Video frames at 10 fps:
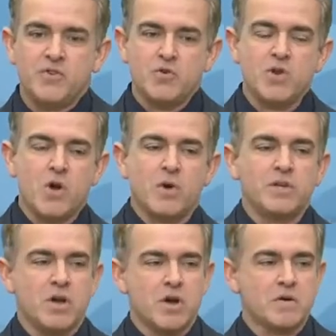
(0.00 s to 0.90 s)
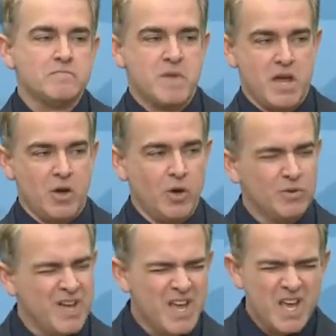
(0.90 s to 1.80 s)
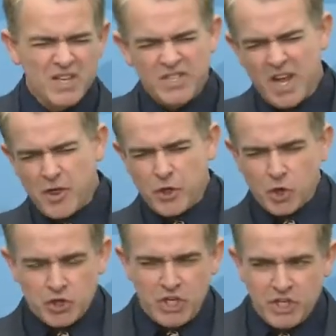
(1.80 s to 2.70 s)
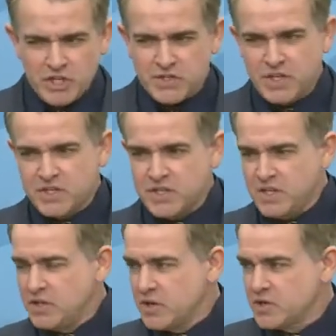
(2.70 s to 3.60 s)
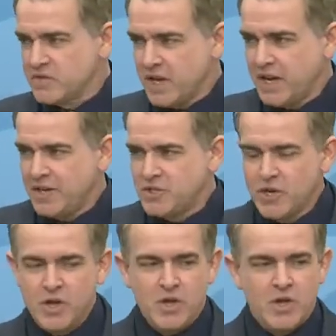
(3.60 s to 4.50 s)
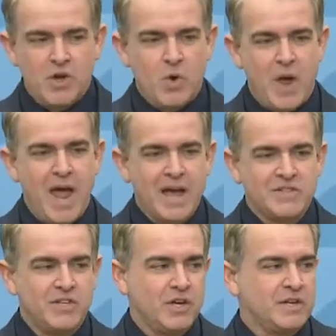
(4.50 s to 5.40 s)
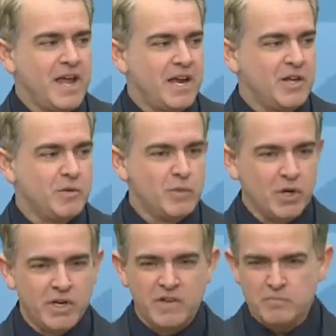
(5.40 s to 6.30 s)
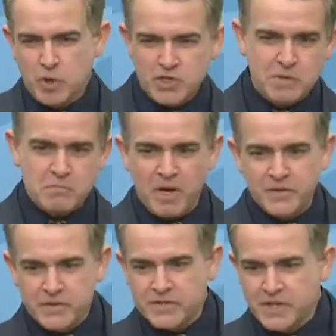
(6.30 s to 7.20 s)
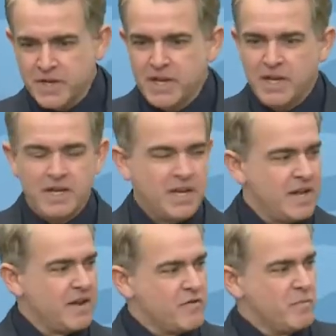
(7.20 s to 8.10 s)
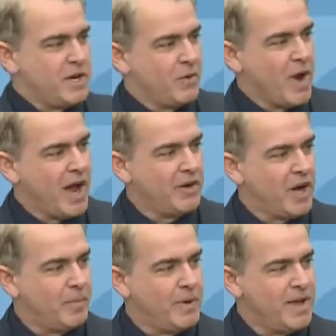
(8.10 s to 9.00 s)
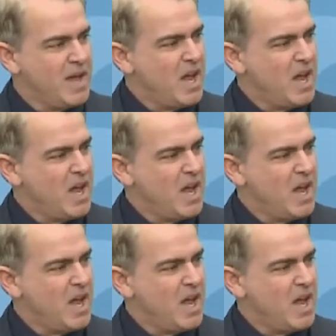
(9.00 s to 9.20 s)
you know a young male, say 13 to 16 years of age, who has the uncanny ability of pushing buttons and getting everybody riled up